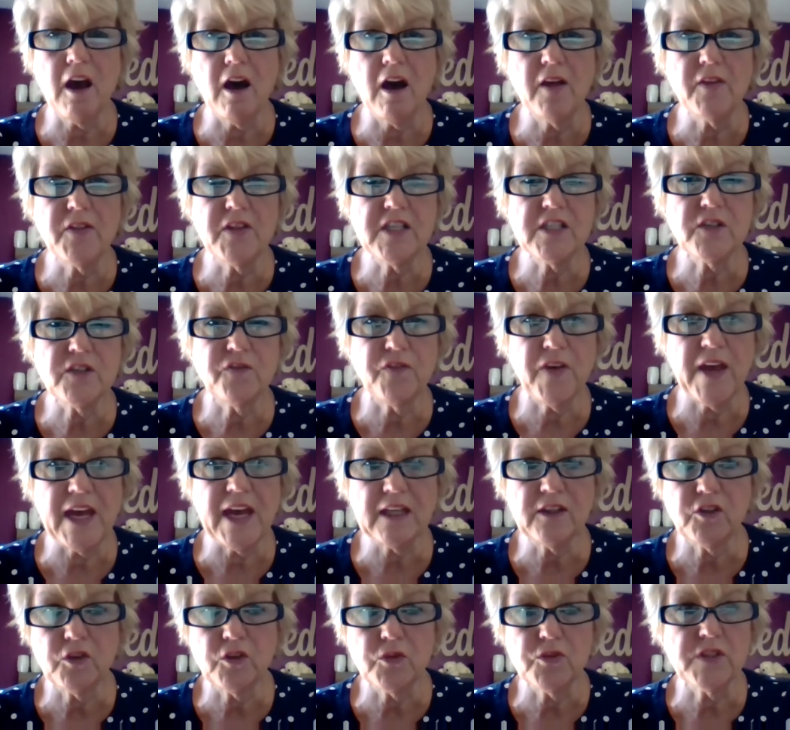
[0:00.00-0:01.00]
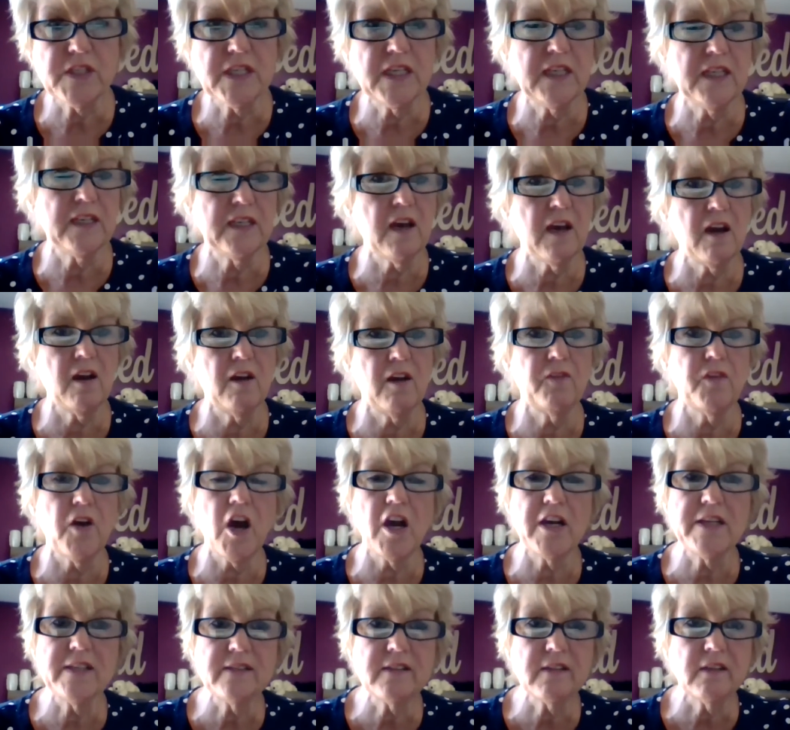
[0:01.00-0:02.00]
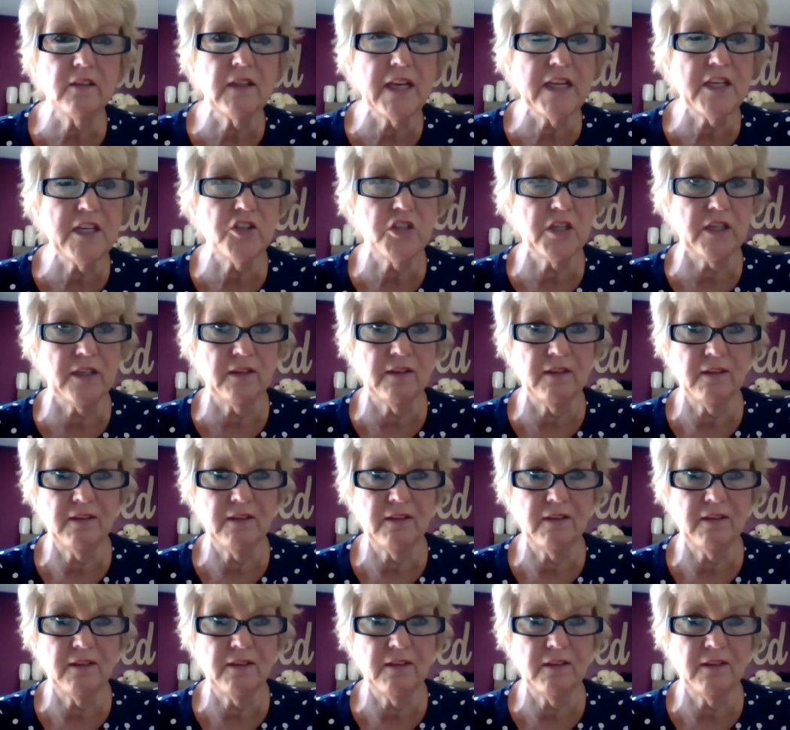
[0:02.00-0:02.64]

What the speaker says: all these factors in of isolation,